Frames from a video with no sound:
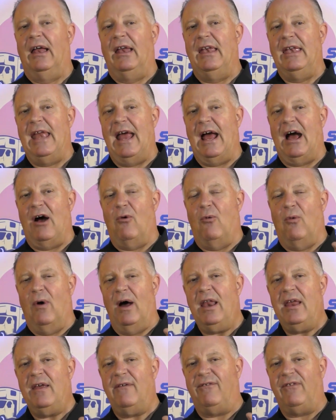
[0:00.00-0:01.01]
Now, what
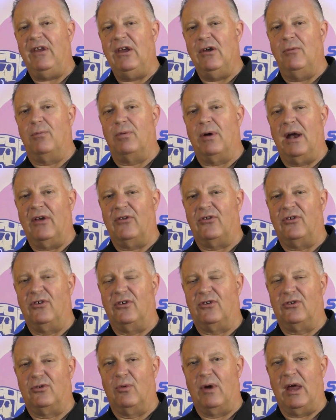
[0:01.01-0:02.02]
if you press the
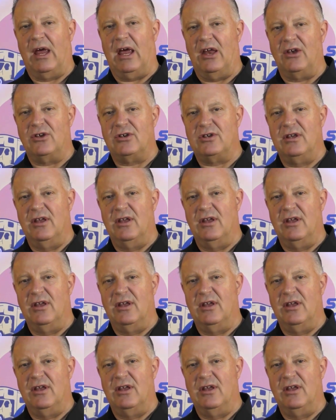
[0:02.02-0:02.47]
switch?